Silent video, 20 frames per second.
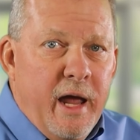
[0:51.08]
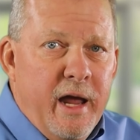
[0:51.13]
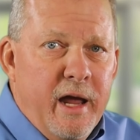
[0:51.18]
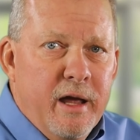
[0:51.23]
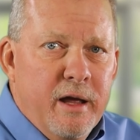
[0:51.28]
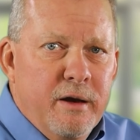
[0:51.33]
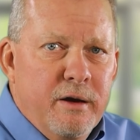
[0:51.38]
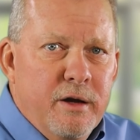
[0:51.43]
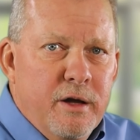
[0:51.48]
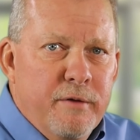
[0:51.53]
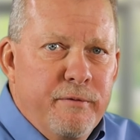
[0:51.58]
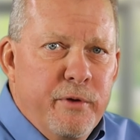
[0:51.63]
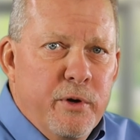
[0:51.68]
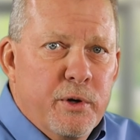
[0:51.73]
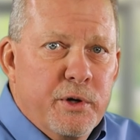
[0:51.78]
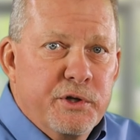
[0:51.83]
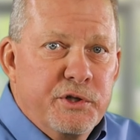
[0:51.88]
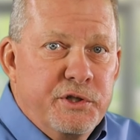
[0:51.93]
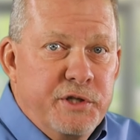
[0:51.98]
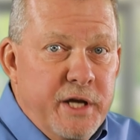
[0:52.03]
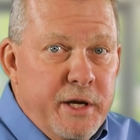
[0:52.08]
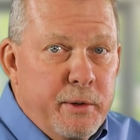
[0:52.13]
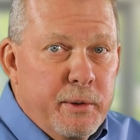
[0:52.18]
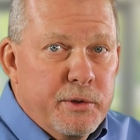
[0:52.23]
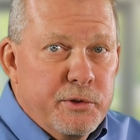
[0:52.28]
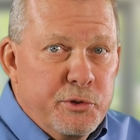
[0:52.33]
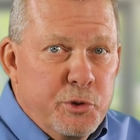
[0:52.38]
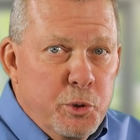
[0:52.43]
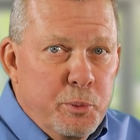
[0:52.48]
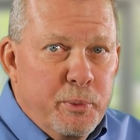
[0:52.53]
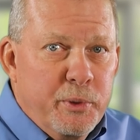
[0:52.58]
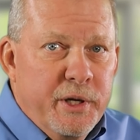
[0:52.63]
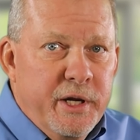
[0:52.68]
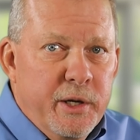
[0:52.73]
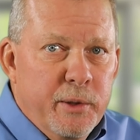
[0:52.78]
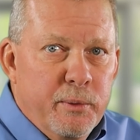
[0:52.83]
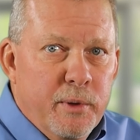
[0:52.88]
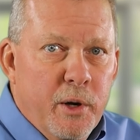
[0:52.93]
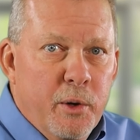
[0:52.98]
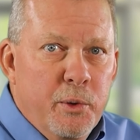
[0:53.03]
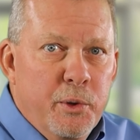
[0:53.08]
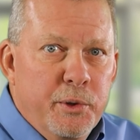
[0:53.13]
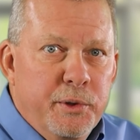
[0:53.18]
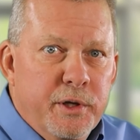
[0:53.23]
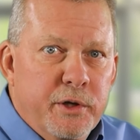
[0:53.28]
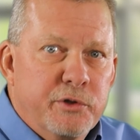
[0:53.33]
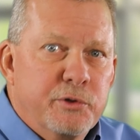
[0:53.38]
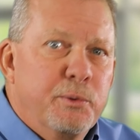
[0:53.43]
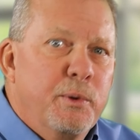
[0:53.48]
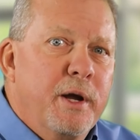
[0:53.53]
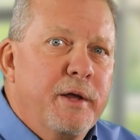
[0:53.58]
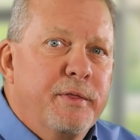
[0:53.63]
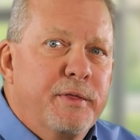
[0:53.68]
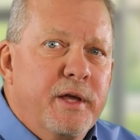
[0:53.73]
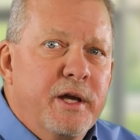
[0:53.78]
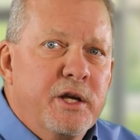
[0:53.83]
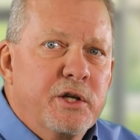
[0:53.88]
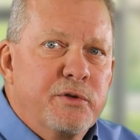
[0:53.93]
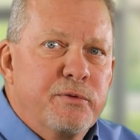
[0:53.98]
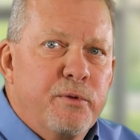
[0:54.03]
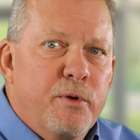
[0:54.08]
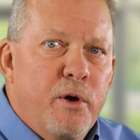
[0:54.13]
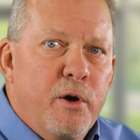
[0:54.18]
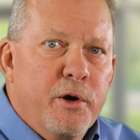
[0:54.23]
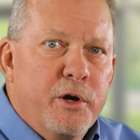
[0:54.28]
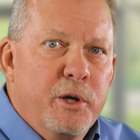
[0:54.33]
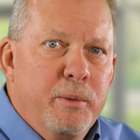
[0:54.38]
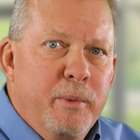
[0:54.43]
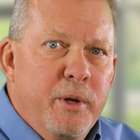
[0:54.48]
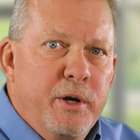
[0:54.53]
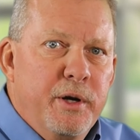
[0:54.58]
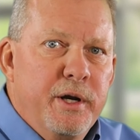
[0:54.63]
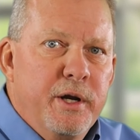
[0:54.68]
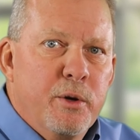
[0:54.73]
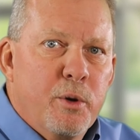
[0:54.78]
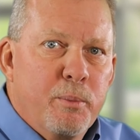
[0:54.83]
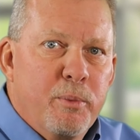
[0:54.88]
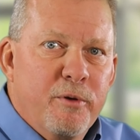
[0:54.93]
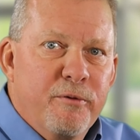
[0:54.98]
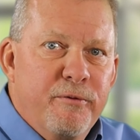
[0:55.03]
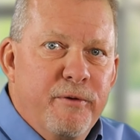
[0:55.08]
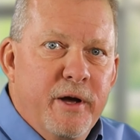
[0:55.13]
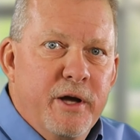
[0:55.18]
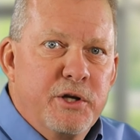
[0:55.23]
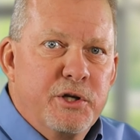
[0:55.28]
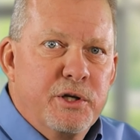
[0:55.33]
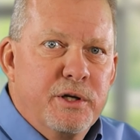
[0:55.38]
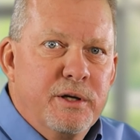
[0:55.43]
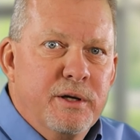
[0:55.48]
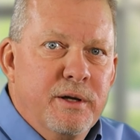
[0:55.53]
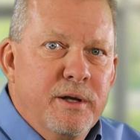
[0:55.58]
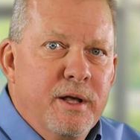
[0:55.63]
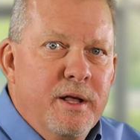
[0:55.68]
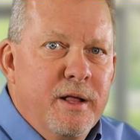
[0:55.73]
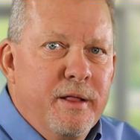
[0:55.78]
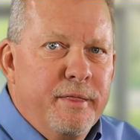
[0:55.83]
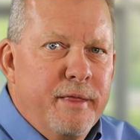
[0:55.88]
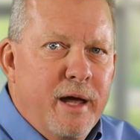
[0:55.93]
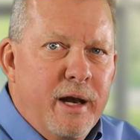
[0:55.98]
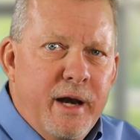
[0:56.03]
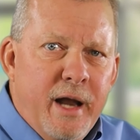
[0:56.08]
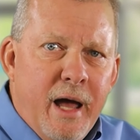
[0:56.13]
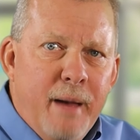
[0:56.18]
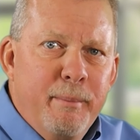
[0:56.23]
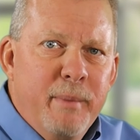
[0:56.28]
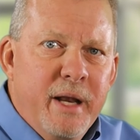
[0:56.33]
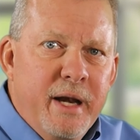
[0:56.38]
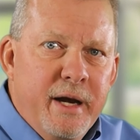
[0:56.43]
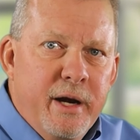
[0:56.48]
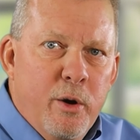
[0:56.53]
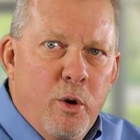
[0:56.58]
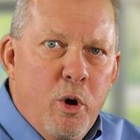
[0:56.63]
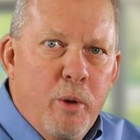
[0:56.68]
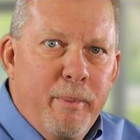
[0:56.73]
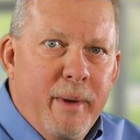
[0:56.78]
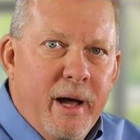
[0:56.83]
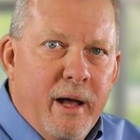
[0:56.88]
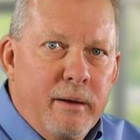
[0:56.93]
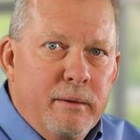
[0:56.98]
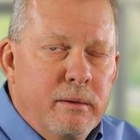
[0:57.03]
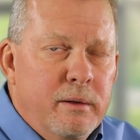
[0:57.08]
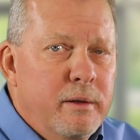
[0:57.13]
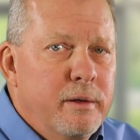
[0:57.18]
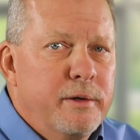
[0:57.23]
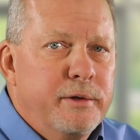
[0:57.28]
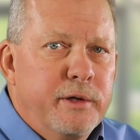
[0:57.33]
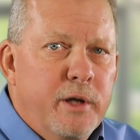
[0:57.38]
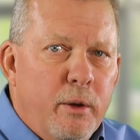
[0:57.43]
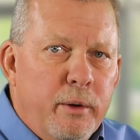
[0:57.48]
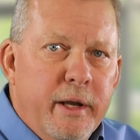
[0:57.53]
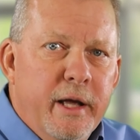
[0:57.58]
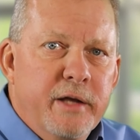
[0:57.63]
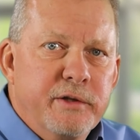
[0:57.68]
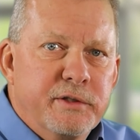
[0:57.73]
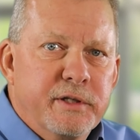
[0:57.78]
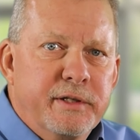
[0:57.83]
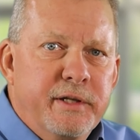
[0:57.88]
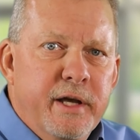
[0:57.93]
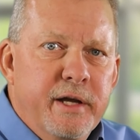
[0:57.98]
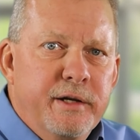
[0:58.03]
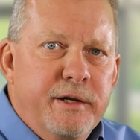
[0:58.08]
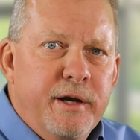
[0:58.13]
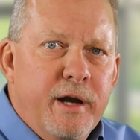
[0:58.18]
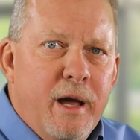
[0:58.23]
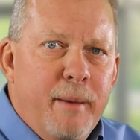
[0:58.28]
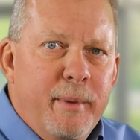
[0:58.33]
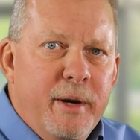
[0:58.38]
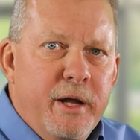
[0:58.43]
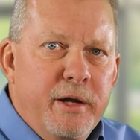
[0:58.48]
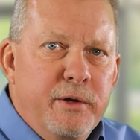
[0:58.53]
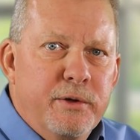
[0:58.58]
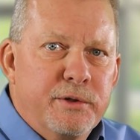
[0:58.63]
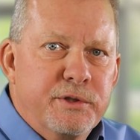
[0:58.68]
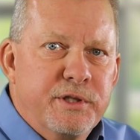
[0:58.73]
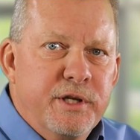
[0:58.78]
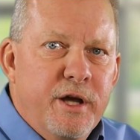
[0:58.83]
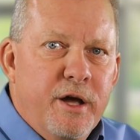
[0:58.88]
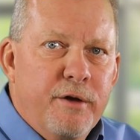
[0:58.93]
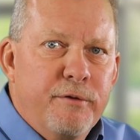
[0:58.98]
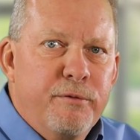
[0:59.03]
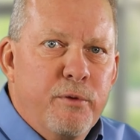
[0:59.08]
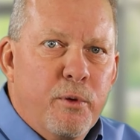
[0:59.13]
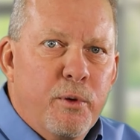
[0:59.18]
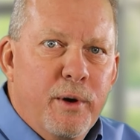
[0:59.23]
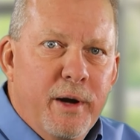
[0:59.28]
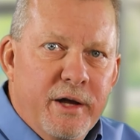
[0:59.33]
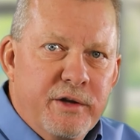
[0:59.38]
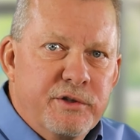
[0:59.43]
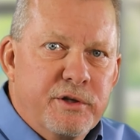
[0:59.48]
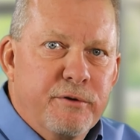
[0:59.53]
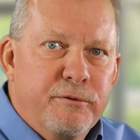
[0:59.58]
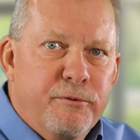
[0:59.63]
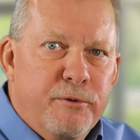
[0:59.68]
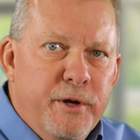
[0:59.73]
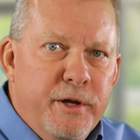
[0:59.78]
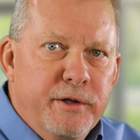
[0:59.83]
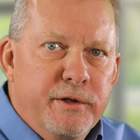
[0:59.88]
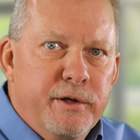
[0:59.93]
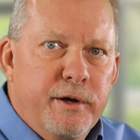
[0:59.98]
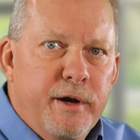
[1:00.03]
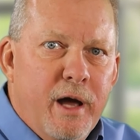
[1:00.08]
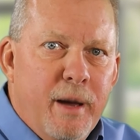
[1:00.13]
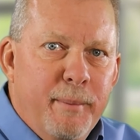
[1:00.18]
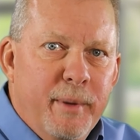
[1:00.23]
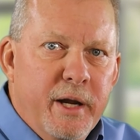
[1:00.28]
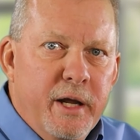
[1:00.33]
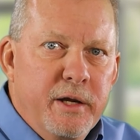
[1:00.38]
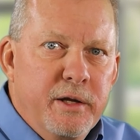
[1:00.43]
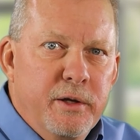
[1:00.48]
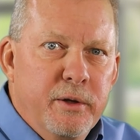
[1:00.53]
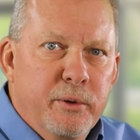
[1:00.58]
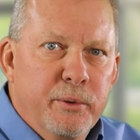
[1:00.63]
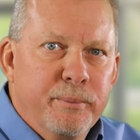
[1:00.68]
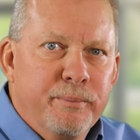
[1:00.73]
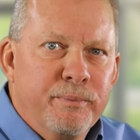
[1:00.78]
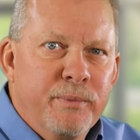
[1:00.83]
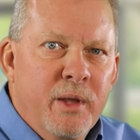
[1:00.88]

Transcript: And if you're a secret superhero who does great things for our community or profession that not many know about, don't hesitate to nominate yourself or ask a friend to nominate you.